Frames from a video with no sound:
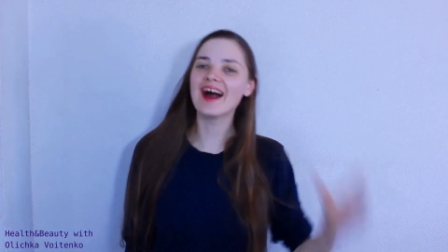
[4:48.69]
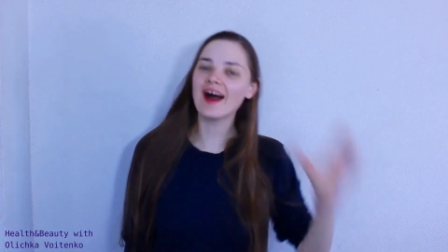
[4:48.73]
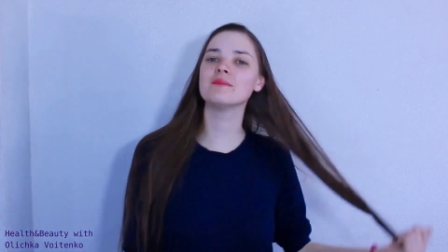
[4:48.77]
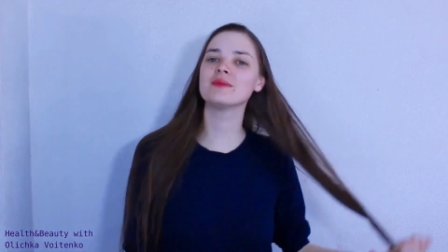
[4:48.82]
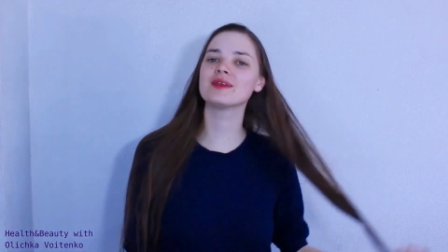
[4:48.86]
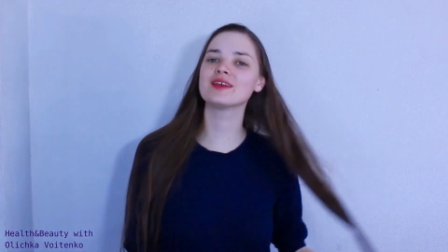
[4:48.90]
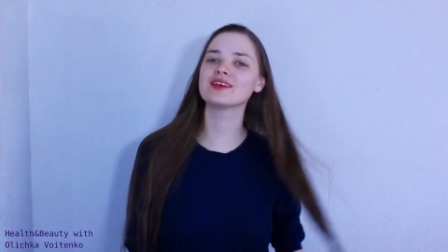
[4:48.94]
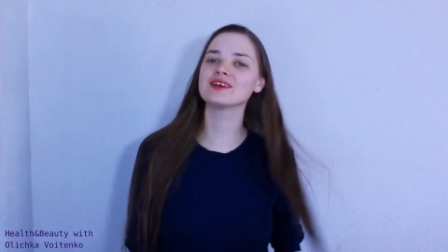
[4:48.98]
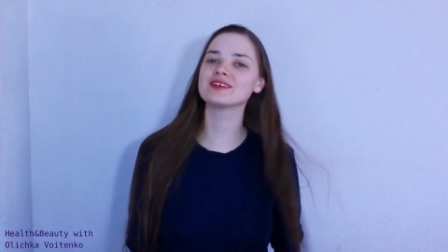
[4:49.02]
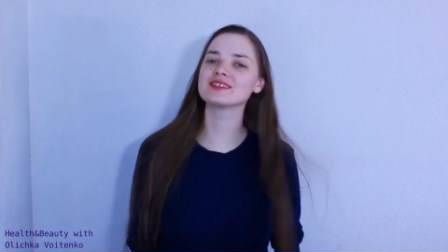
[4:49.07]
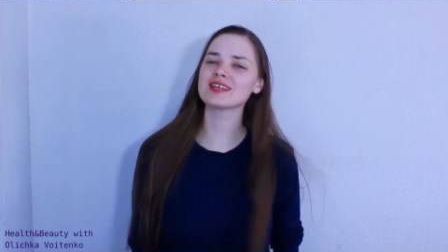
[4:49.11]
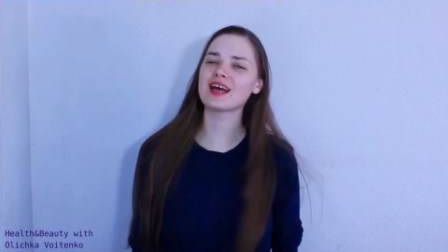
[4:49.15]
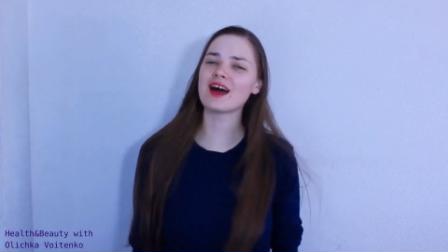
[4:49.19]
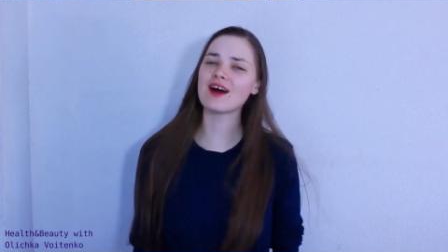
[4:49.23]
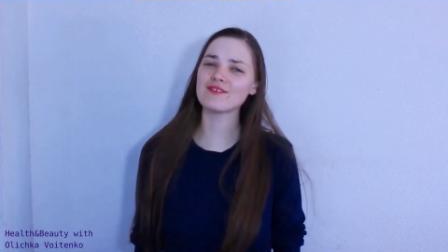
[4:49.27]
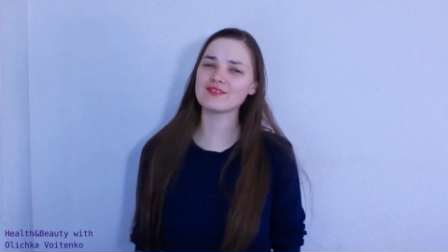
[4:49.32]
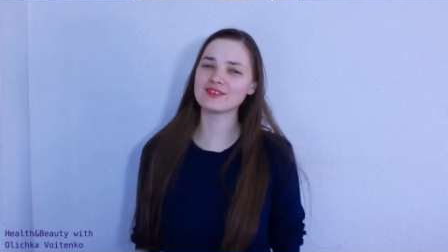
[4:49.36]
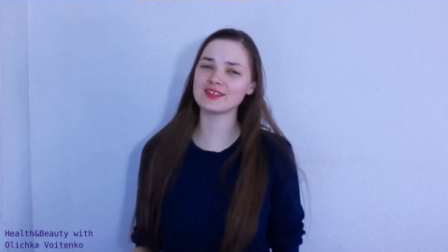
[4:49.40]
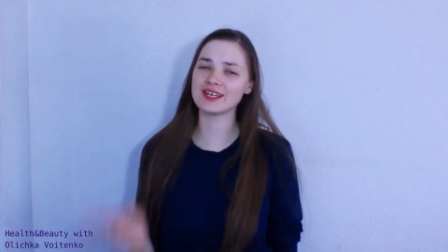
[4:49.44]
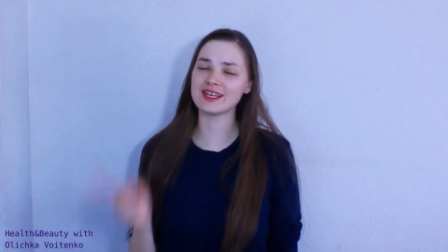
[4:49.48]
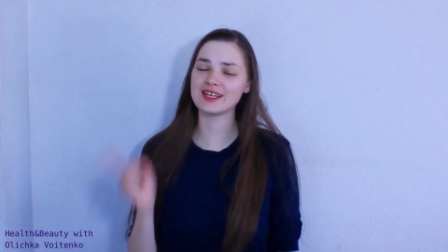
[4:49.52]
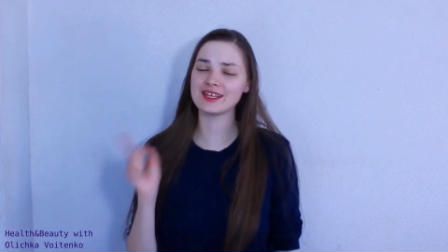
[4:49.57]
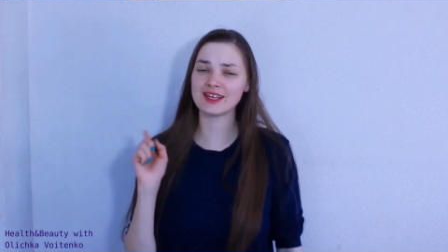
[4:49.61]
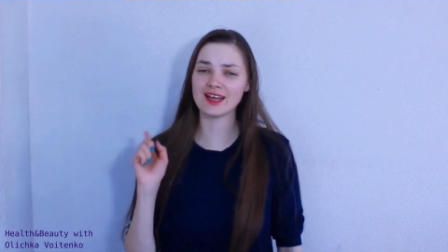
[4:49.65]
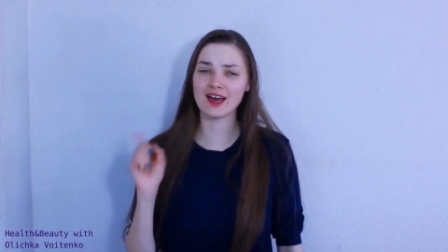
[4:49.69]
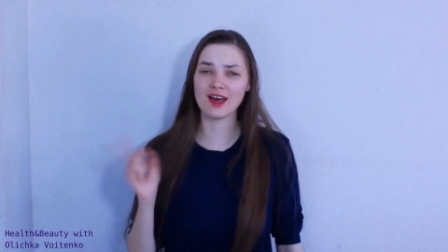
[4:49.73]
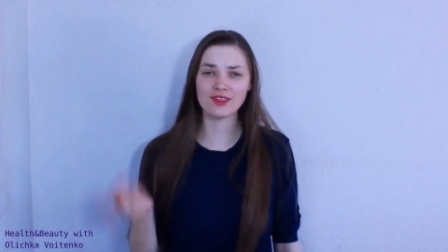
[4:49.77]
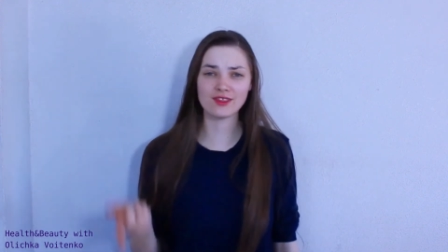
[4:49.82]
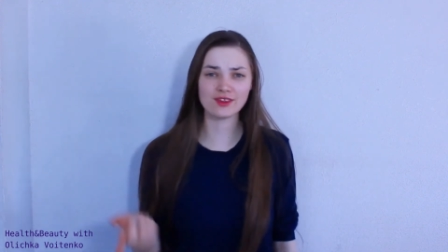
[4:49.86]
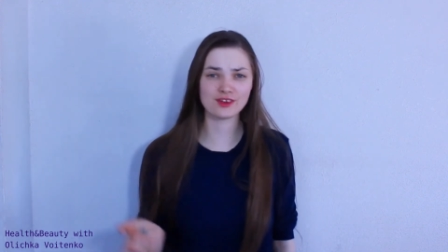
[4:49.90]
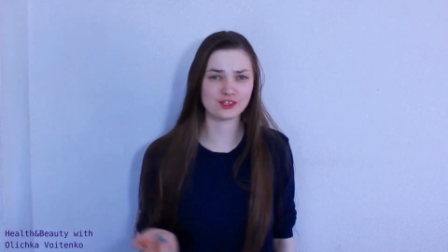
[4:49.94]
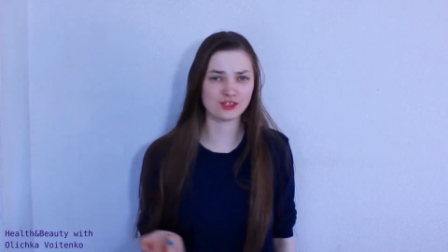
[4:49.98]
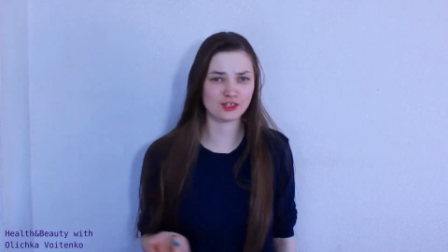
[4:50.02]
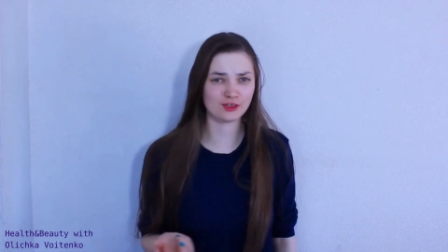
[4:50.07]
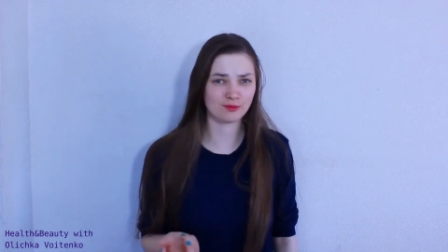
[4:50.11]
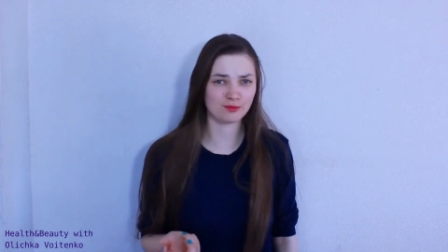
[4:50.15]
because after
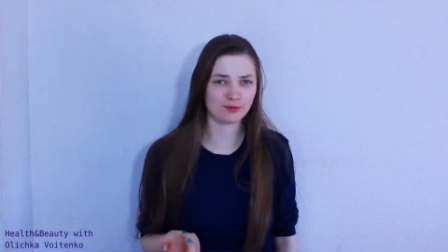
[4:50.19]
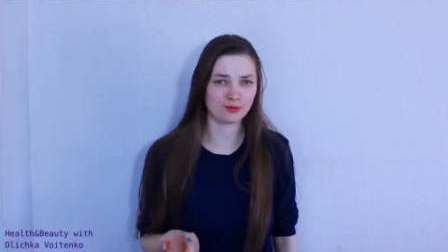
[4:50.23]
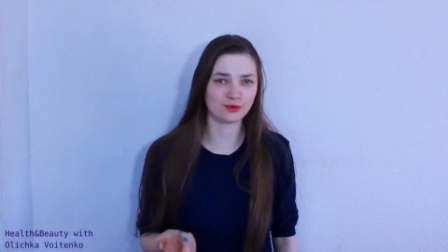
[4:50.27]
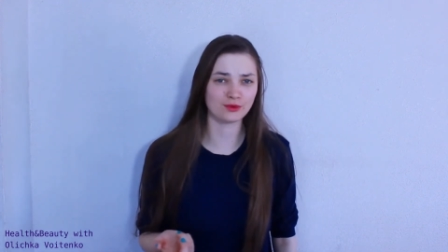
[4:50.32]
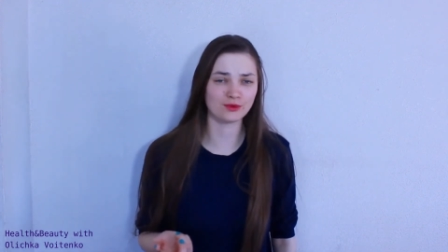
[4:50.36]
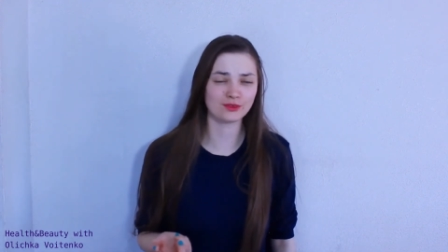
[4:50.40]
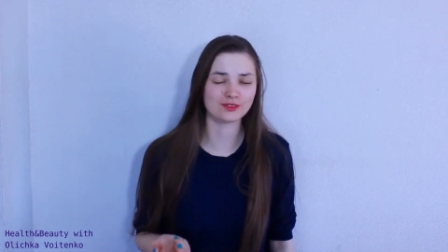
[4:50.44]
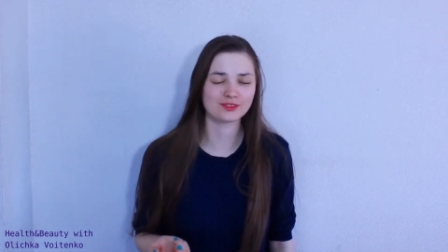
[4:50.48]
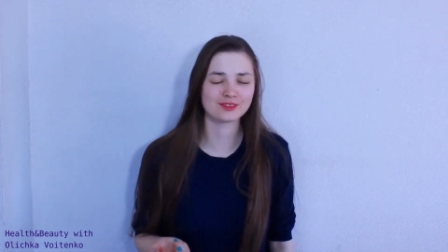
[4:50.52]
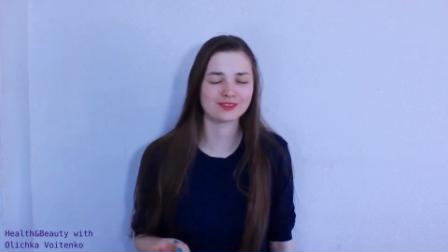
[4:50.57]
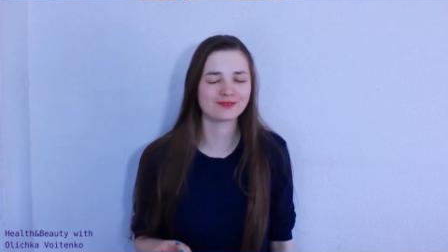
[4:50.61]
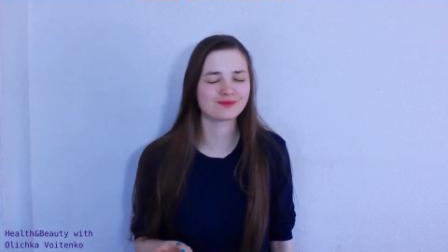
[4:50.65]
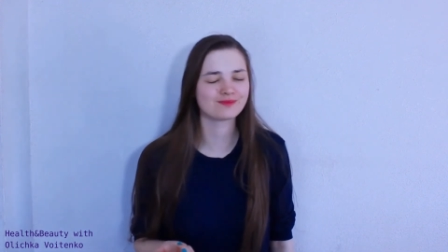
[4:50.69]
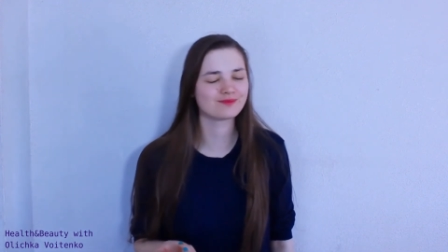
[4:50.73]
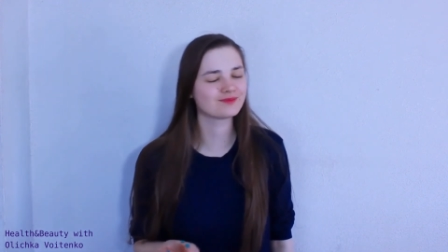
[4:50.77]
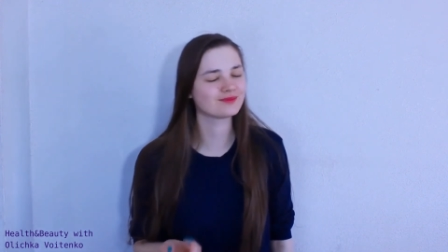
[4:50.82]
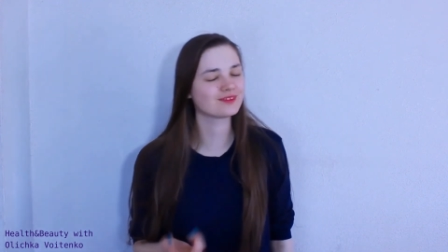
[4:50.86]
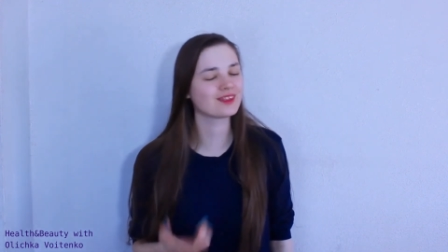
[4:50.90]
another shampoos